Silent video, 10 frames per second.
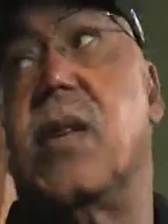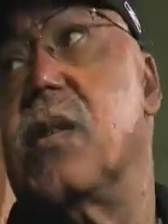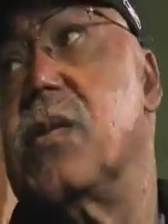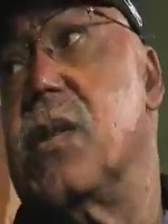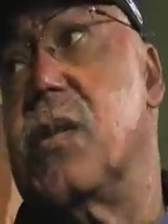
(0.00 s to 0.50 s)

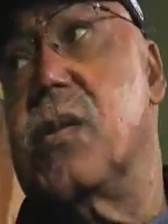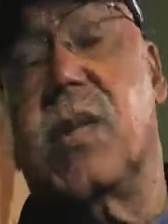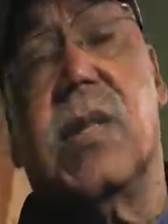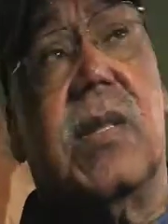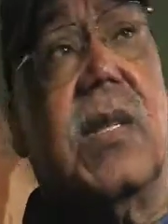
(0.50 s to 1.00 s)
years old,
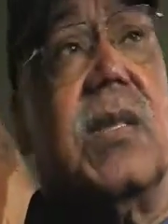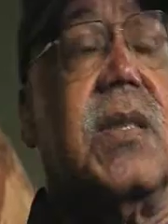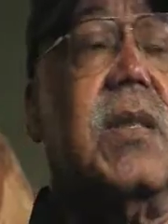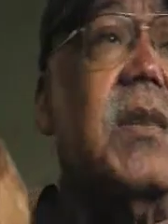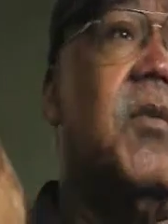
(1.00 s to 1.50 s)

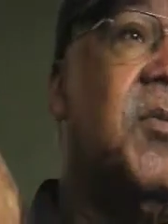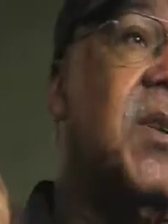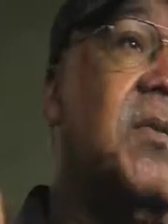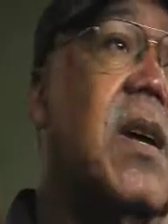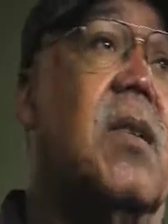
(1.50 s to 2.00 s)
that's never
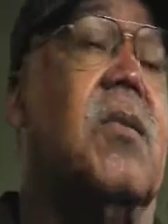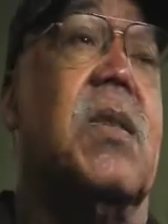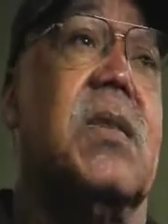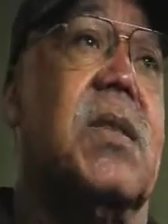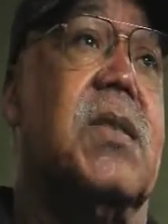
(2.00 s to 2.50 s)
been around a
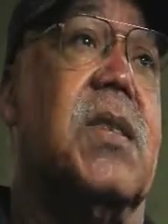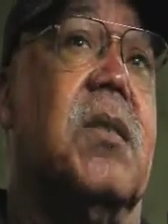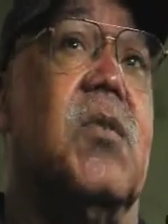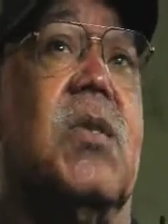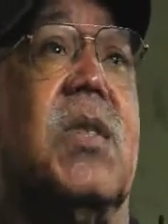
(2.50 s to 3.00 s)
horse, just seen
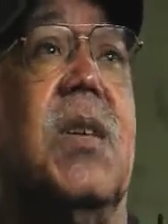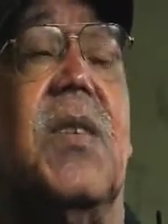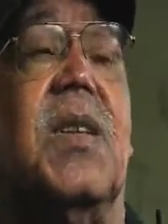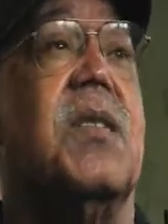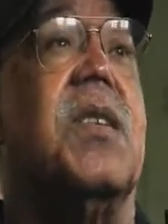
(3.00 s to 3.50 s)
them on
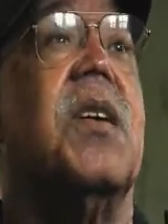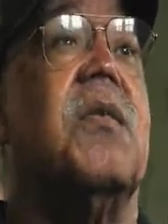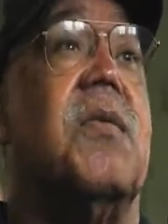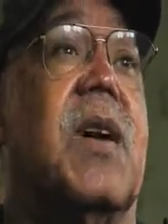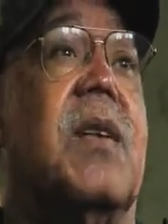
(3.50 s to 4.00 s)
TV, they're
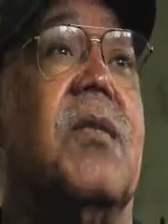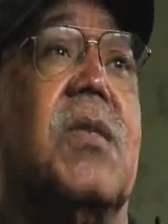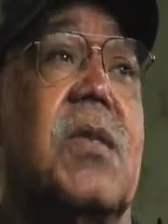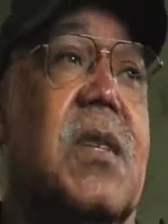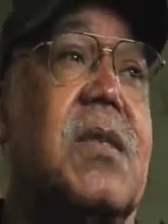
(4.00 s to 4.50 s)
terrified.
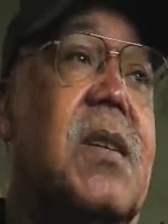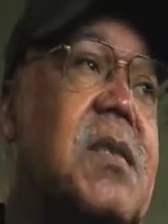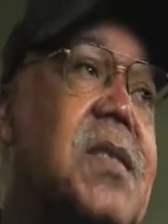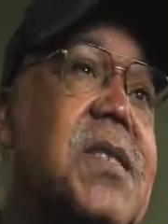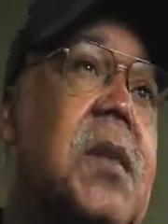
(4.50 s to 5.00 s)
Horses, because they're
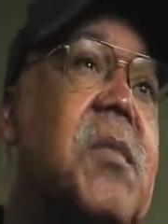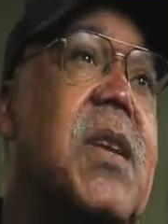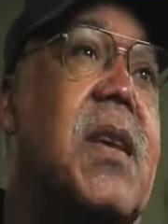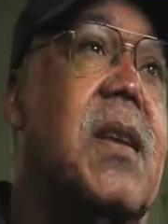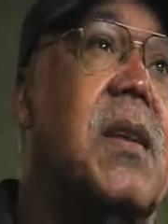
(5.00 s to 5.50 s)

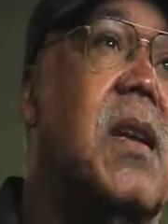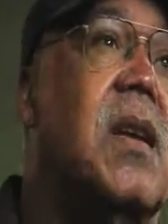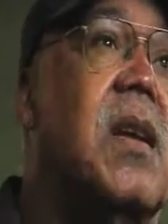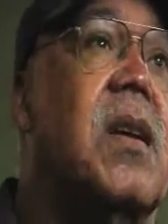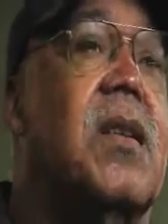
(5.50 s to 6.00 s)
intimidating,
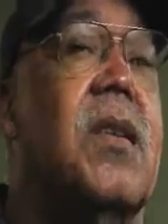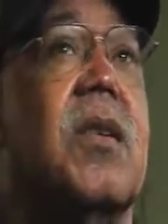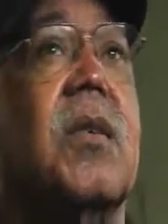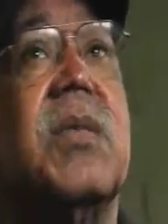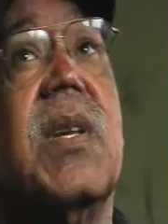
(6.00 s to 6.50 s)
you
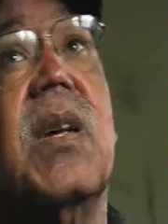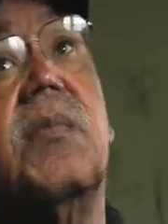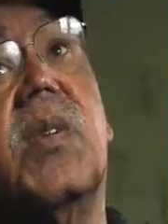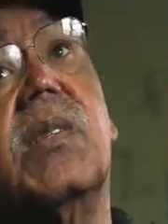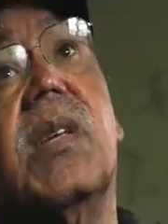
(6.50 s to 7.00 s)
know what I'm
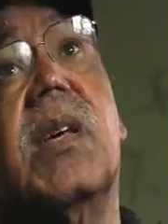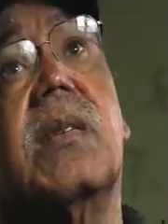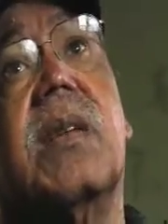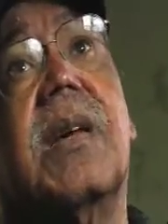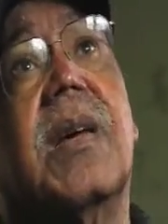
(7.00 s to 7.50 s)
saying? But
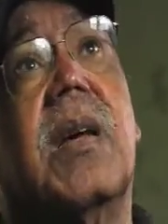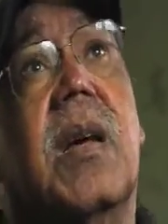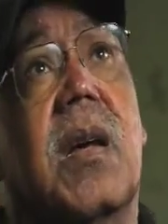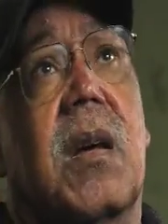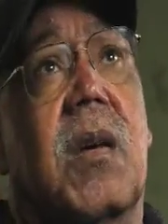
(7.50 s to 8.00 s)
then,
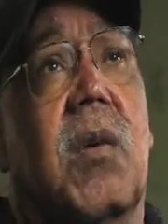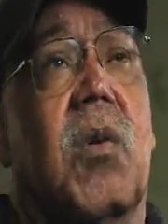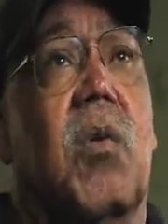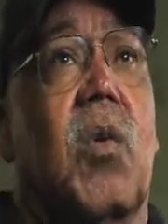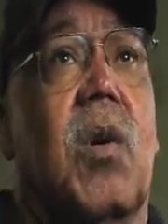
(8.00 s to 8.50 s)

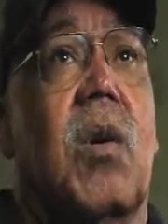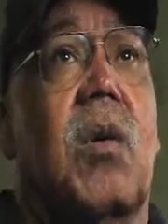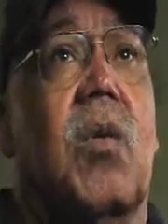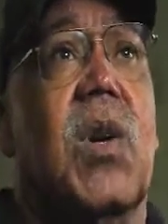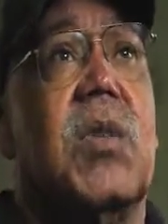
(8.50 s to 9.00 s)

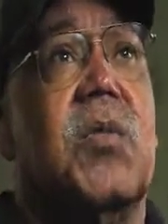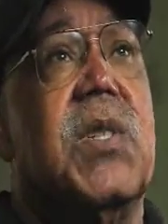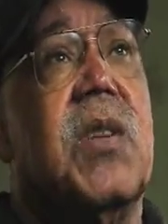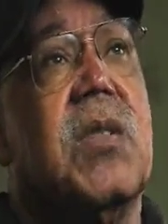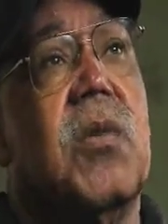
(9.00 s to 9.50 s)
once we
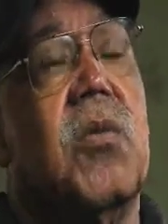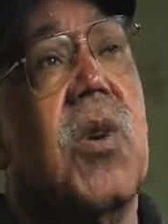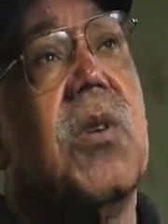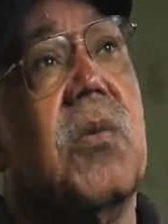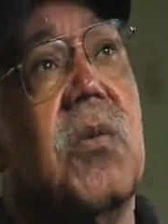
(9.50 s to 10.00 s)
start to
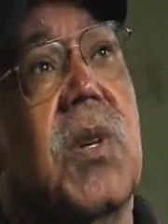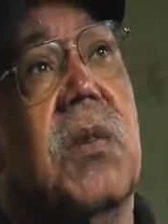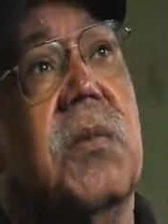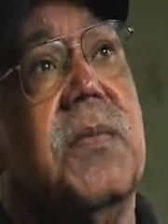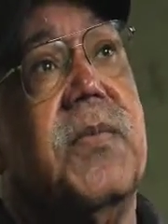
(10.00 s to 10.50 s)
working with
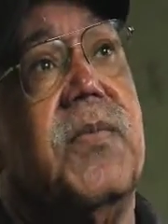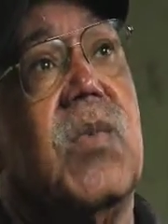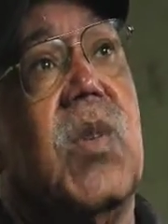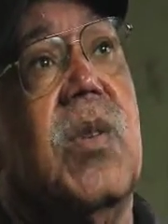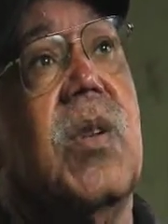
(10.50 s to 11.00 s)
them,
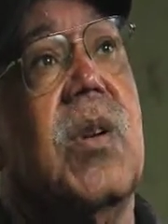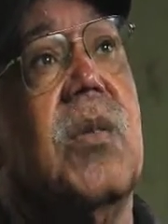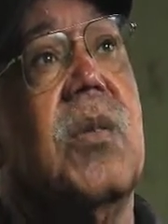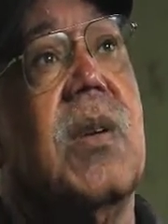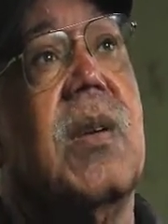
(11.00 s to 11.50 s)
you
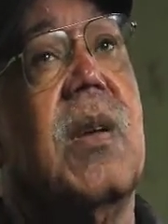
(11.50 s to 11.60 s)
know,